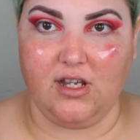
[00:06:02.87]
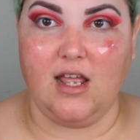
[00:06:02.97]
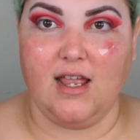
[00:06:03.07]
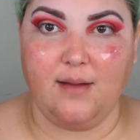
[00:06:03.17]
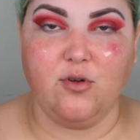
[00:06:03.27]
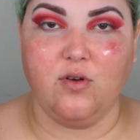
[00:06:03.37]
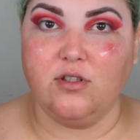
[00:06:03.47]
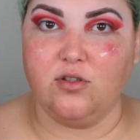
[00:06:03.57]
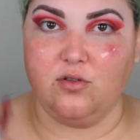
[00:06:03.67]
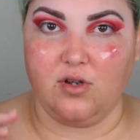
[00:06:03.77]
I am going
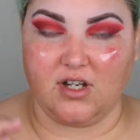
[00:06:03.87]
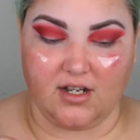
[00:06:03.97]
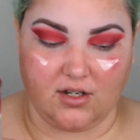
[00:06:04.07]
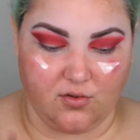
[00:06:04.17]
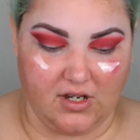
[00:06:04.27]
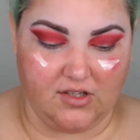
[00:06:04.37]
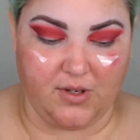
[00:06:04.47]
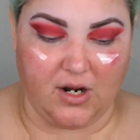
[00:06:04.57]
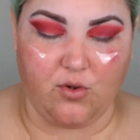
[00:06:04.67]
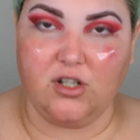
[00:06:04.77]
to do a cut crease,
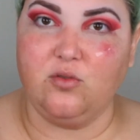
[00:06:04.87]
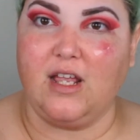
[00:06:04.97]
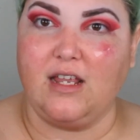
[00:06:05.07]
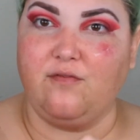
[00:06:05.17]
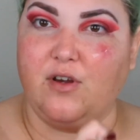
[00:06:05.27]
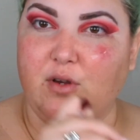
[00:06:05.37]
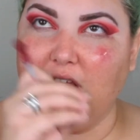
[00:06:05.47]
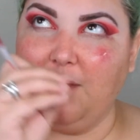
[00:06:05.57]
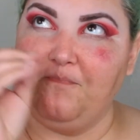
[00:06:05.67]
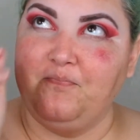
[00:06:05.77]
but I want to do like
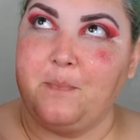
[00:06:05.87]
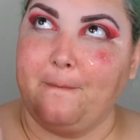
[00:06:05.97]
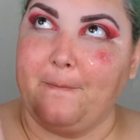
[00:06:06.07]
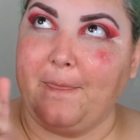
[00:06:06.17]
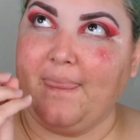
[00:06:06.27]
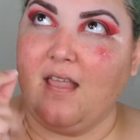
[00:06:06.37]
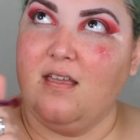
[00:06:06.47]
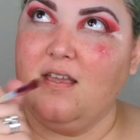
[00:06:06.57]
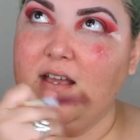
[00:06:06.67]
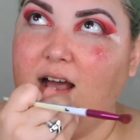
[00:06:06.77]
very,
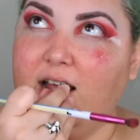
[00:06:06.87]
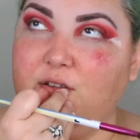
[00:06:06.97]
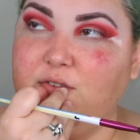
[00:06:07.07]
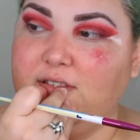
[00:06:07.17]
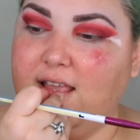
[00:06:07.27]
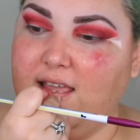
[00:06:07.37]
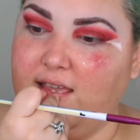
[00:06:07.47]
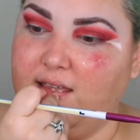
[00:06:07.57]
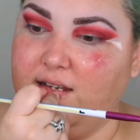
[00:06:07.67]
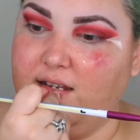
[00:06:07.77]
how do you
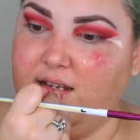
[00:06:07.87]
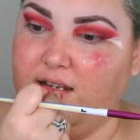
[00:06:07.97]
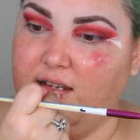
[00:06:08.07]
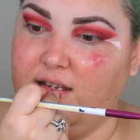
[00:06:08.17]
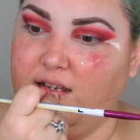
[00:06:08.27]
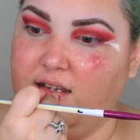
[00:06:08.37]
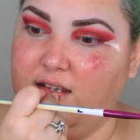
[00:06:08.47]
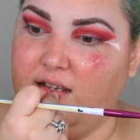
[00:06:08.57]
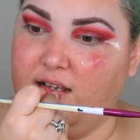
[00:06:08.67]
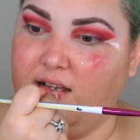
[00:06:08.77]
say it?
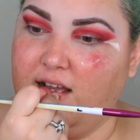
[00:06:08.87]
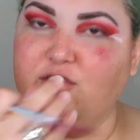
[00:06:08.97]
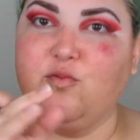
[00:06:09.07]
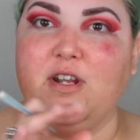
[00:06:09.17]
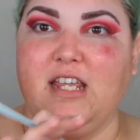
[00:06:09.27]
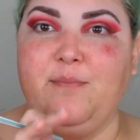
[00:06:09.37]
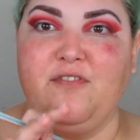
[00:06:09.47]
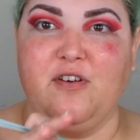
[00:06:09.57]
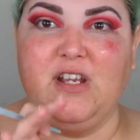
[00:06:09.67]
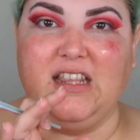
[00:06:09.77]
I just want to keep it
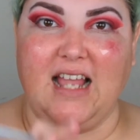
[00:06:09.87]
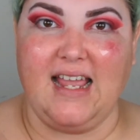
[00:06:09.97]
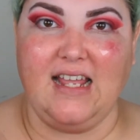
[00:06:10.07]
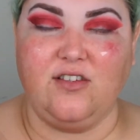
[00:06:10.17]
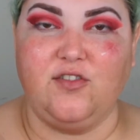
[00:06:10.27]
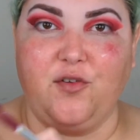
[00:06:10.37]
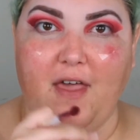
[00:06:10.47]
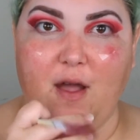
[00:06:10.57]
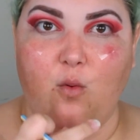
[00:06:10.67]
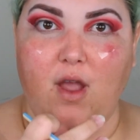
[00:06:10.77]
very light so
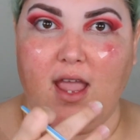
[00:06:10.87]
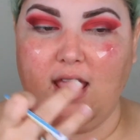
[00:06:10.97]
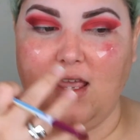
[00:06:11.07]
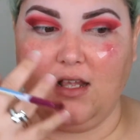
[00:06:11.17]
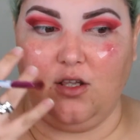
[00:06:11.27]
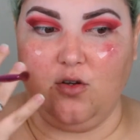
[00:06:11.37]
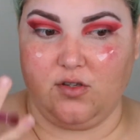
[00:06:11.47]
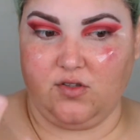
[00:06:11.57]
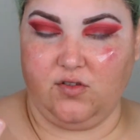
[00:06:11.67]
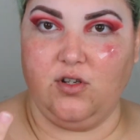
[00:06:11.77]
that way it
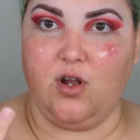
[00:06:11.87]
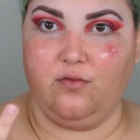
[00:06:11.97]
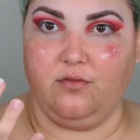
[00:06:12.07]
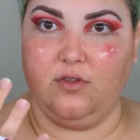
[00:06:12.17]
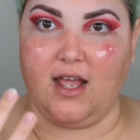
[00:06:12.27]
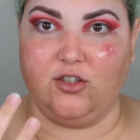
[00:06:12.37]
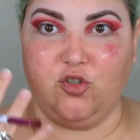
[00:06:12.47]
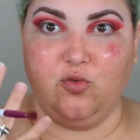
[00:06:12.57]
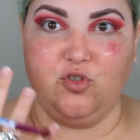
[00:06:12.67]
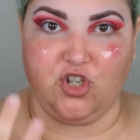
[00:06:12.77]
looks, you know, not
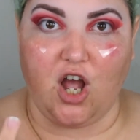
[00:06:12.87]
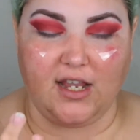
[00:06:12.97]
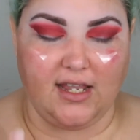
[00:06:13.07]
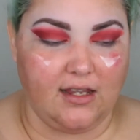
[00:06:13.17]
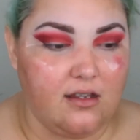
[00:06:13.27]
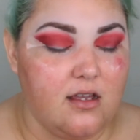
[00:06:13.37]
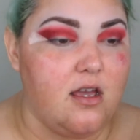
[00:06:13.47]
too shocking.